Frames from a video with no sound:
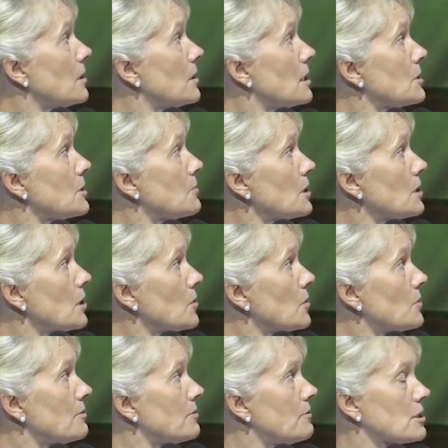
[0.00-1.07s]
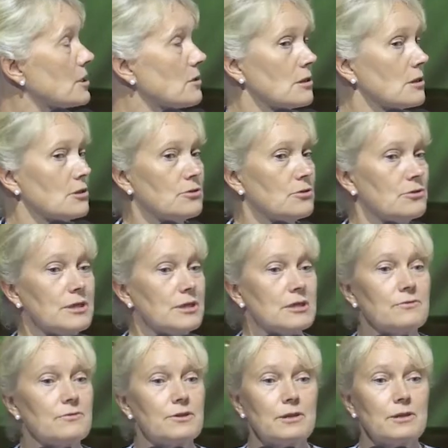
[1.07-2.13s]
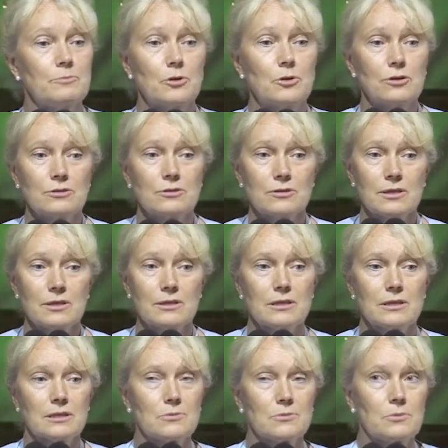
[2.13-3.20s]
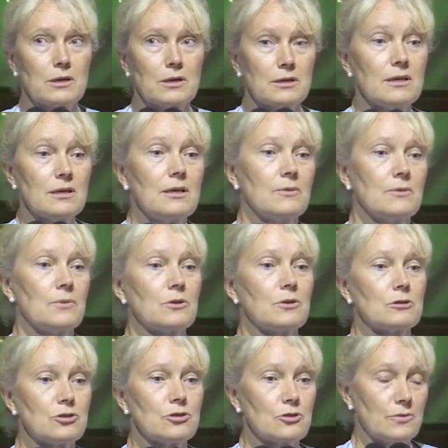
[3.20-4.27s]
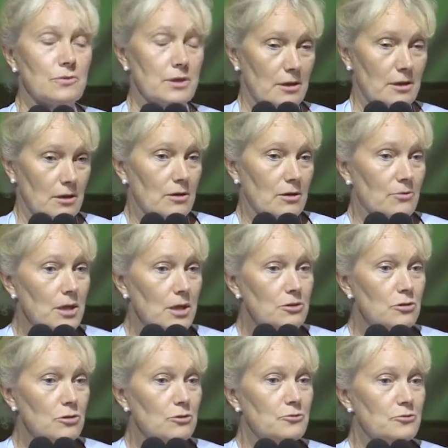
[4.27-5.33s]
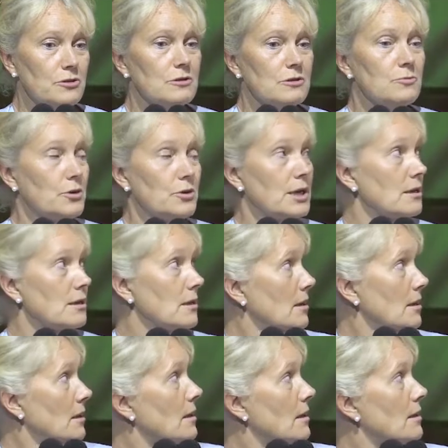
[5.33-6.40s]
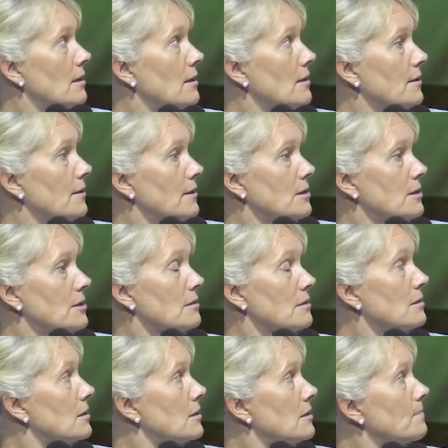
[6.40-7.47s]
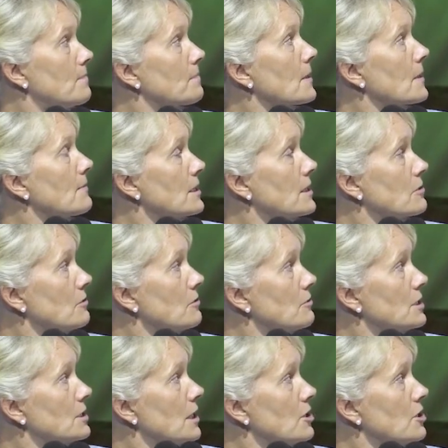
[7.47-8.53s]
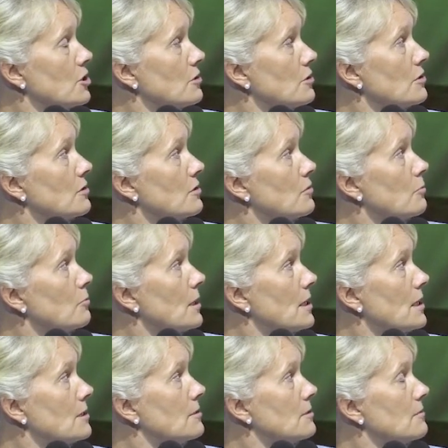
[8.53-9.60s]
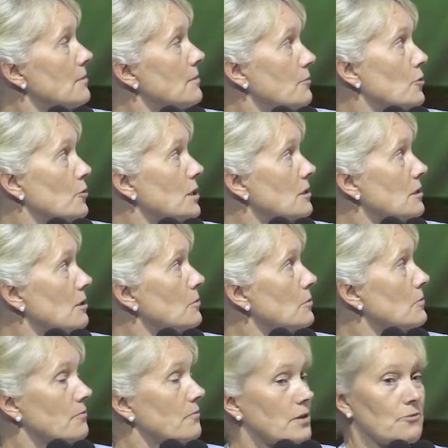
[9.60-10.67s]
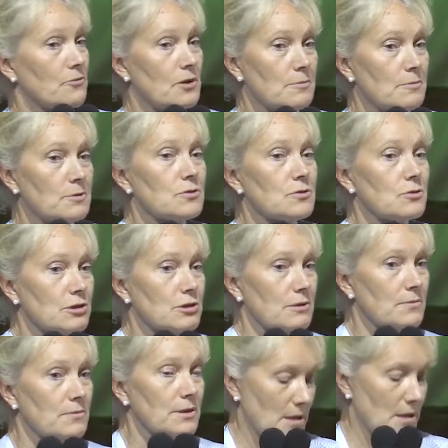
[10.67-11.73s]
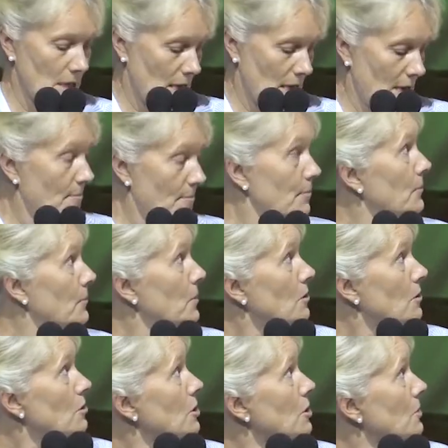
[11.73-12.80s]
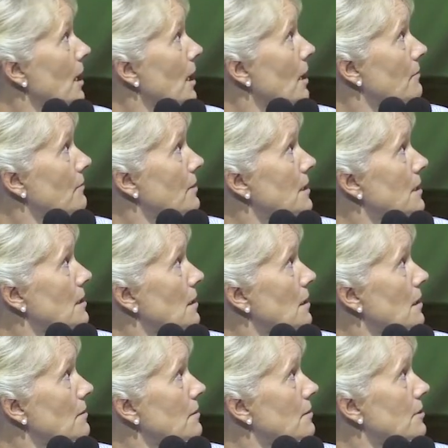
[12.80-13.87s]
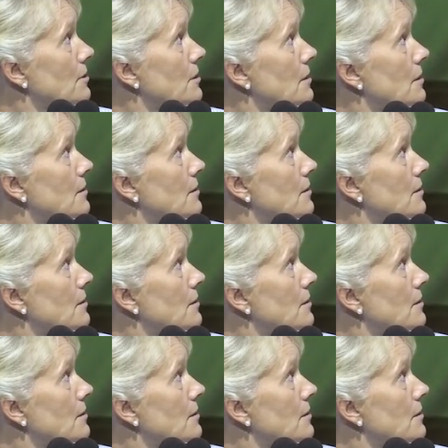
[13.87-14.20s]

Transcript: as we know, the vasculature is very important. That's why we also quite often bring the vascularization to place, for example, with flaps or something. But we also have these other